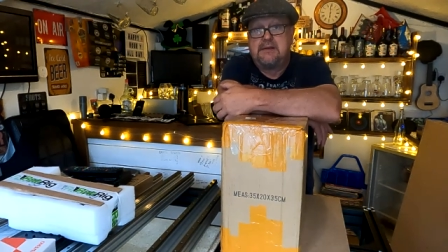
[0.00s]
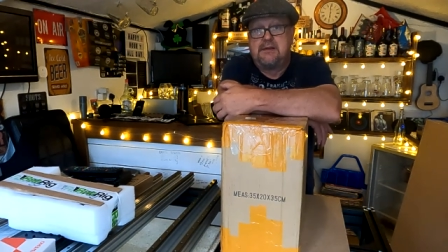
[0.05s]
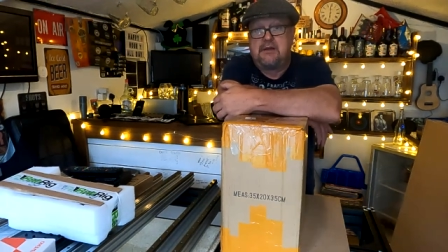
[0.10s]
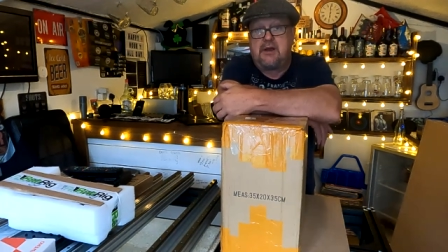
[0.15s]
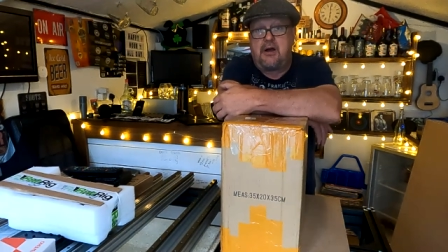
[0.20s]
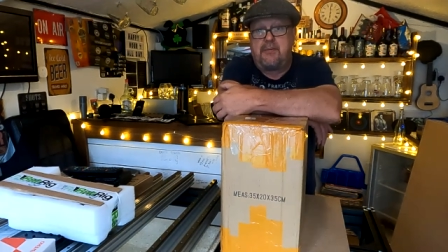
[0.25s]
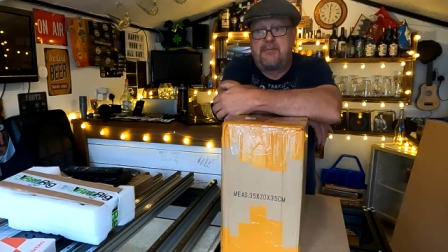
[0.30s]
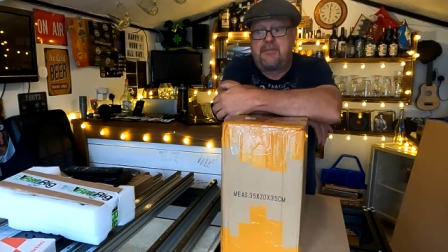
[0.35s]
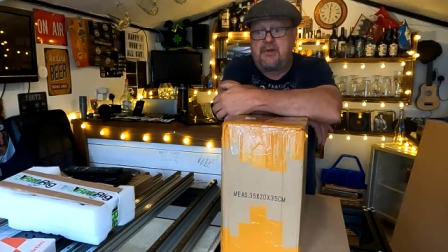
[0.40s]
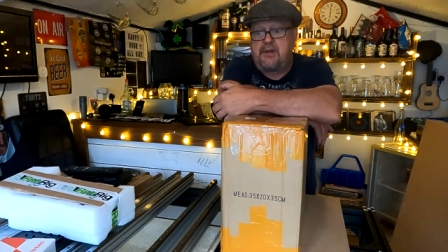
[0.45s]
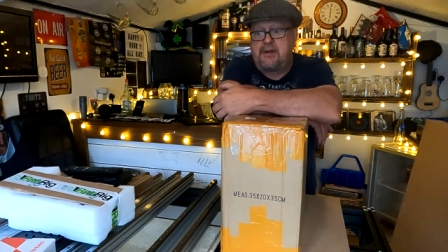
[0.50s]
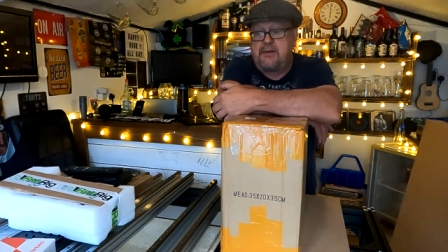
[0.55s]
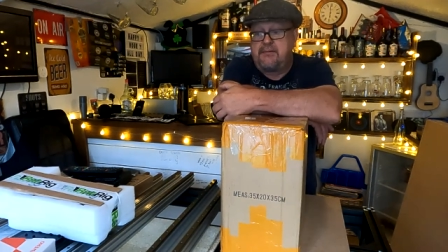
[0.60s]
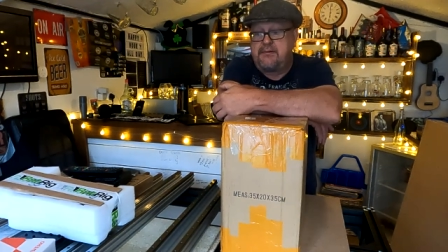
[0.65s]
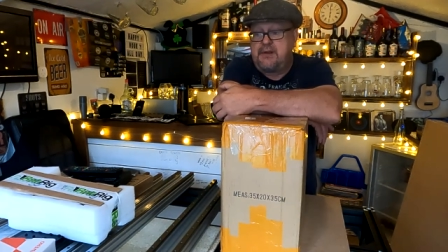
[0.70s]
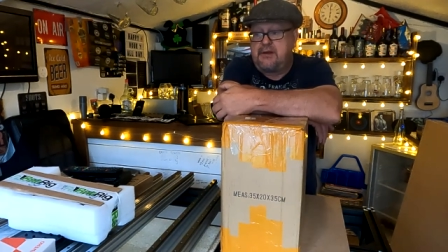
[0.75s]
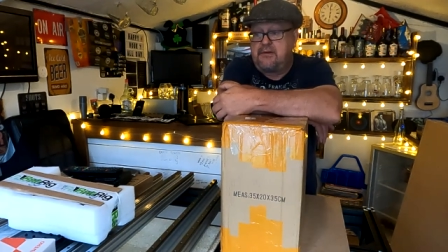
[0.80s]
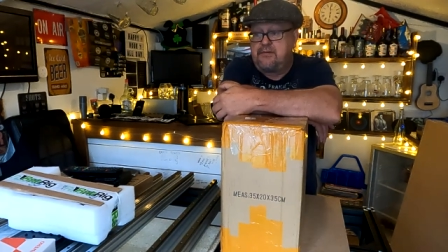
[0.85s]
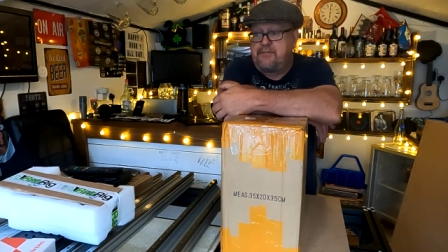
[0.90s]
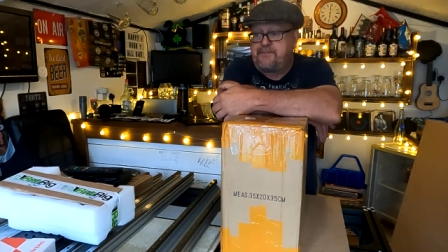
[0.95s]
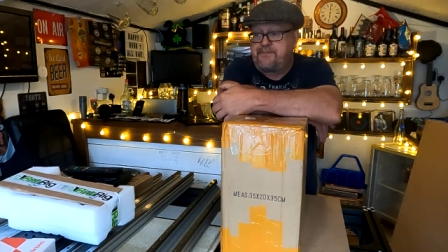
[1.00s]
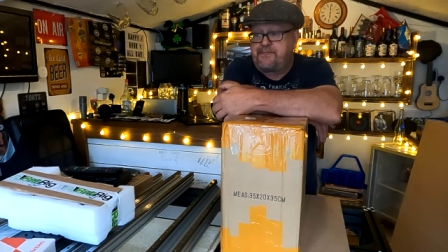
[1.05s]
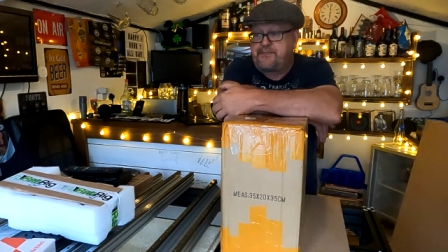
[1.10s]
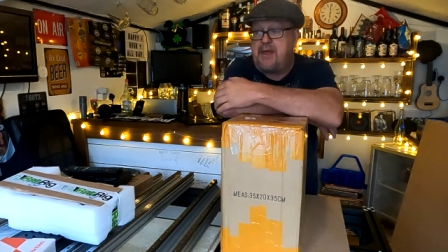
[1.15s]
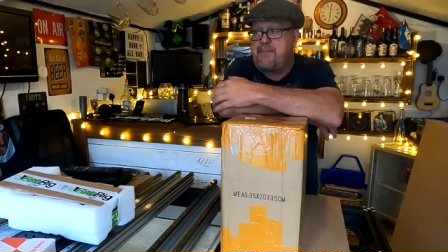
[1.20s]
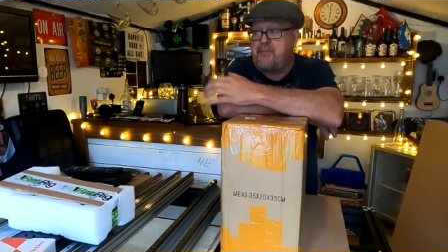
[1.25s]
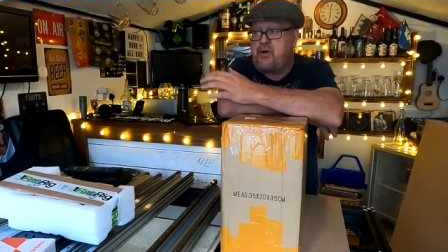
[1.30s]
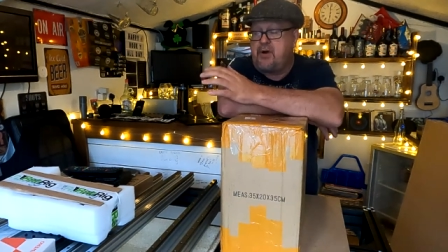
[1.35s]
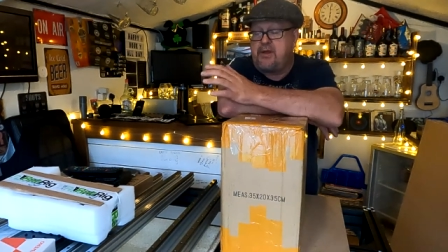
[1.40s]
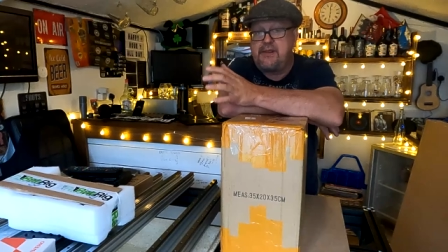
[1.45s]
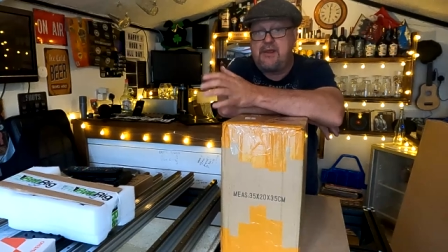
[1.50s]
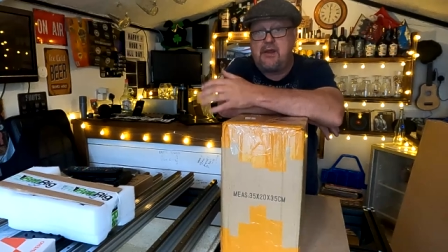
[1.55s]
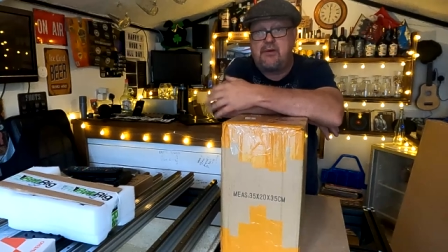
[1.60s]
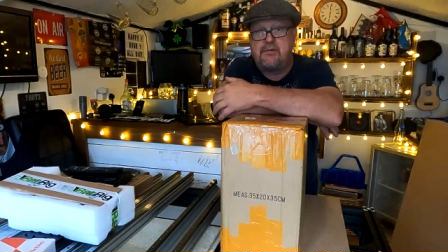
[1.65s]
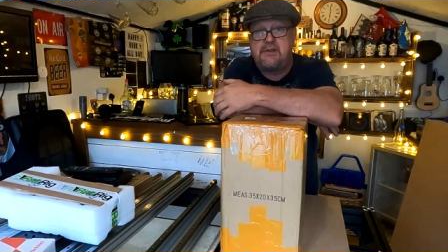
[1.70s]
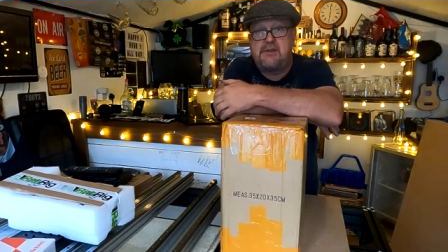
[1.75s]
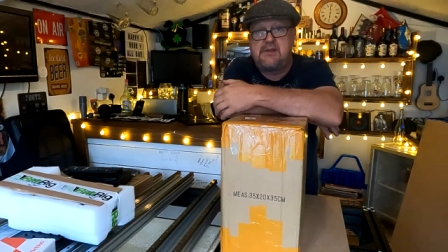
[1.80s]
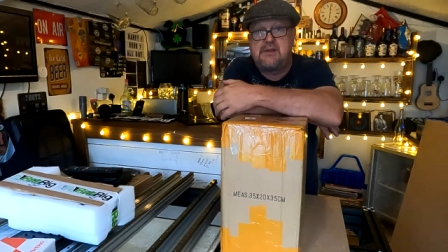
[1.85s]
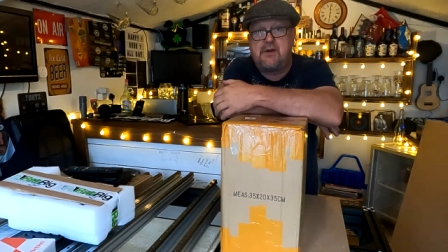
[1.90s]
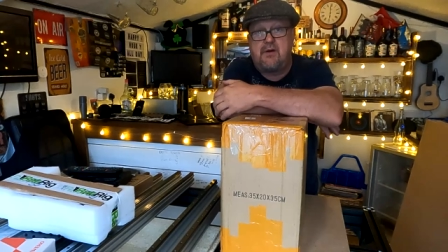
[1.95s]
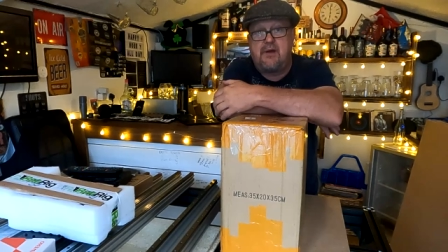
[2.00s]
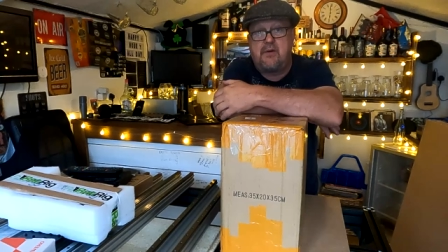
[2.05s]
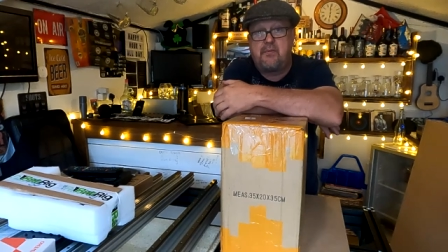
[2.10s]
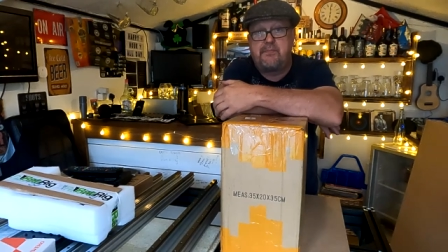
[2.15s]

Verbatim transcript: Um, I don't know. Am I the only guy